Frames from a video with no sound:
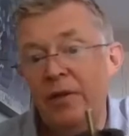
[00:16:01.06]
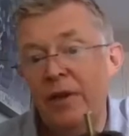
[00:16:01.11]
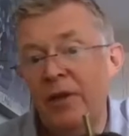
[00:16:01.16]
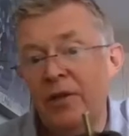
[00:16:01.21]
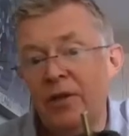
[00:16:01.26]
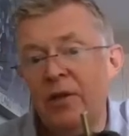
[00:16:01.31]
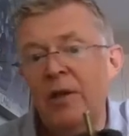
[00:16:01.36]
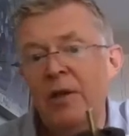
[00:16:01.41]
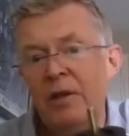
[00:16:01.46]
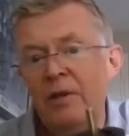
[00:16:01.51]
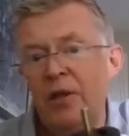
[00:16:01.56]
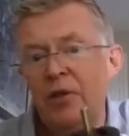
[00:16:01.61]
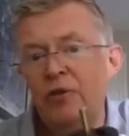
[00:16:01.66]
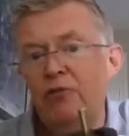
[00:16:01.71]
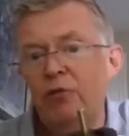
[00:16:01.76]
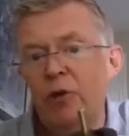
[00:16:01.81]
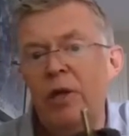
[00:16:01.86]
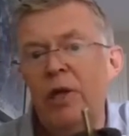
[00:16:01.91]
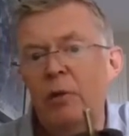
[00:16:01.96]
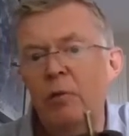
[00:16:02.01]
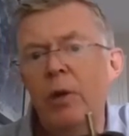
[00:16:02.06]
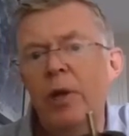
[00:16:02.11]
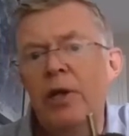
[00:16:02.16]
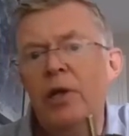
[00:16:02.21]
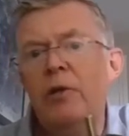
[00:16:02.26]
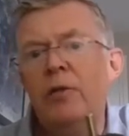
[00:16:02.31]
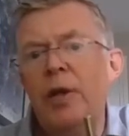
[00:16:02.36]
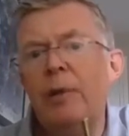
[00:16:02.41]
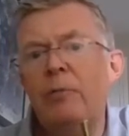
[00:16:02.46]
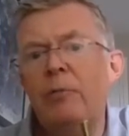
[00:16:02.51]
that's really why
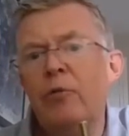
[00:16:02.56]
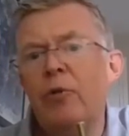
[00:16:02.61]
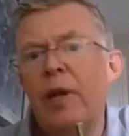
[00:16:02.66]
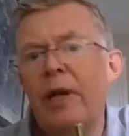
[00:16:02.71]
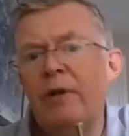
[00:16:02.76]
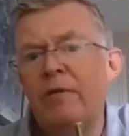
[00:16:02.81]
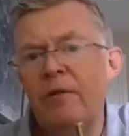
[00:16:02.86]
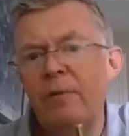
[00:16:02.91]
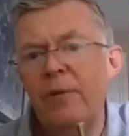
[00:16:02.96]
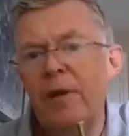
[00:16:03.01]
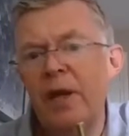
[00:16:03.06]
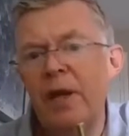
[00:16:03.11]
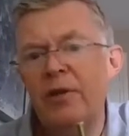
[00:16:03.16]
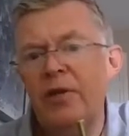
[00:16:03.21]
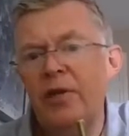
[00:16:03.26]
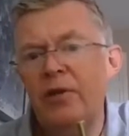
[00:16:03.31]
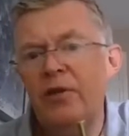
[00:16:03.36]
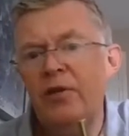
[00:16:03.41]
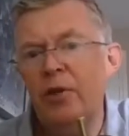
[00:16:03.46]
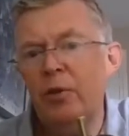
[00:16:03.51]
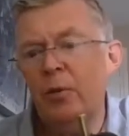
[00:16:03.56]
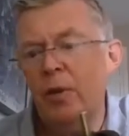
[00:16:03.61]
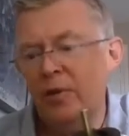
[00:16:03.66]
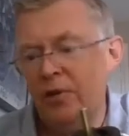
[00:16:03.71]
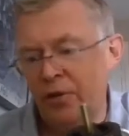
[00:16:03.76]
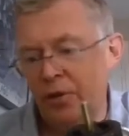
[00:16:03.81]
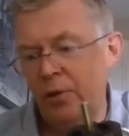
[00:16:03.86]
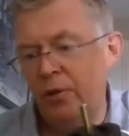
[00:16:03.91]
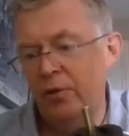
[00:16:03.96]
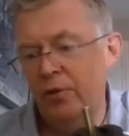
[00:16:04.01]
you'd upgrade from the
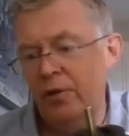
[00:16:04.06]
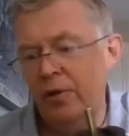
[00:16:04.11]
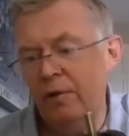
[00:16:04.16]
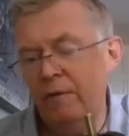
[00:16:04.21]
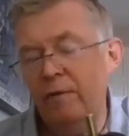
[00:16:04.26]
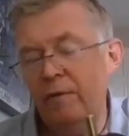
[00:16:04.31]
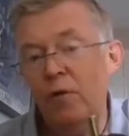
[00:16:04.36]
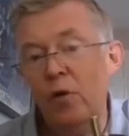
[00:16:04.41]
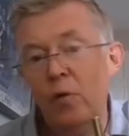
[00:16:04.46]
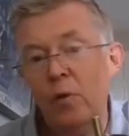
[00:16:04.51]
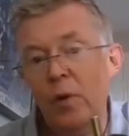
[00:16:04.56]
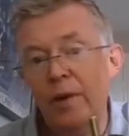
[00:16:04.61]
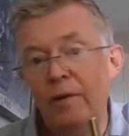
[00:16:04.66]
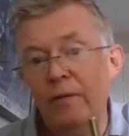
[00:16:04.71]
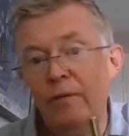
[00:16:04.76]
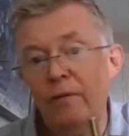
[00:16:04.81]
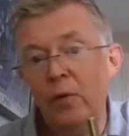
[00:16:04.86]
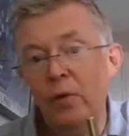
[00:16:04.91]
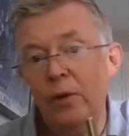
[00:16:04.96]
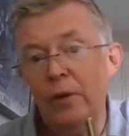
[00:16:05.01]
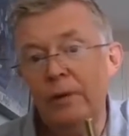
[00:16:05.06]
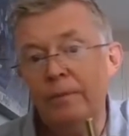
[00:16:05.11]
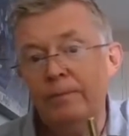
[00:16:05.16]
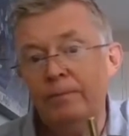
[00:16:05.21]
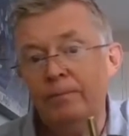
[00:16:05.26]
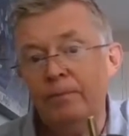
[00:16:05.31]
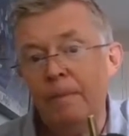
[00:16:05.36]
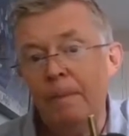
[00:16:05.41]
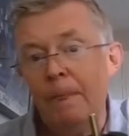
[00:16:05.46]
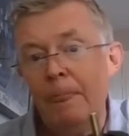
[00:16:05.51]
RT212 to the
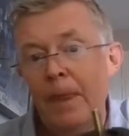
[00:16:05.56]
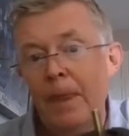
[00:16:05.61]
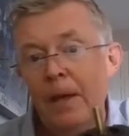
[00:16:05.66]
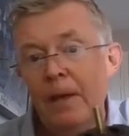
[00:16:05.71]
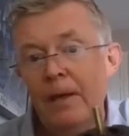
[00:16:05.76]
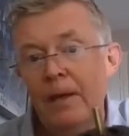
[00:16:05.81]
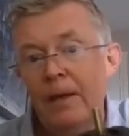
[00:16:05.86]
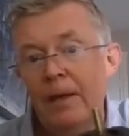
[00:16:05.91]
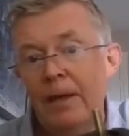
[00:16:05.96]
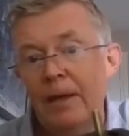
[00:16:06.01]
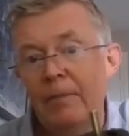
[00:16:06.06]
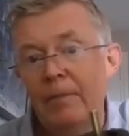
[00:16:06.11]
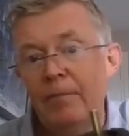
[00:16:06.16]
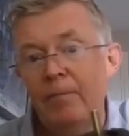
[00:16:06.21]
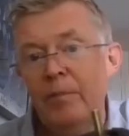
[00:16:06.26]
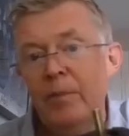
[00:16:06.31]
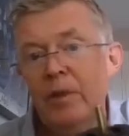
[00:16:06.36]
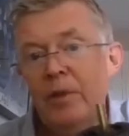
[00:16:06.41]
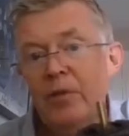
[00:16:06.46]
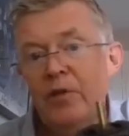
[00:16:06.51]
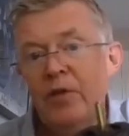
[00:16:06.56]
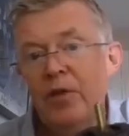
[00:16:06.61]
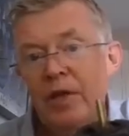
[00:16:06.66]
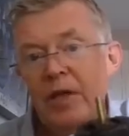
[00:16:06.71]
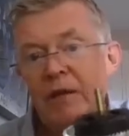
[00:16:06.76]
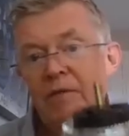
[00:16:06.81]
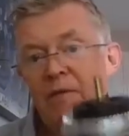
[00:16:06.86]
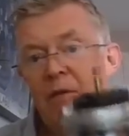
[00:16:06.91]
414 to give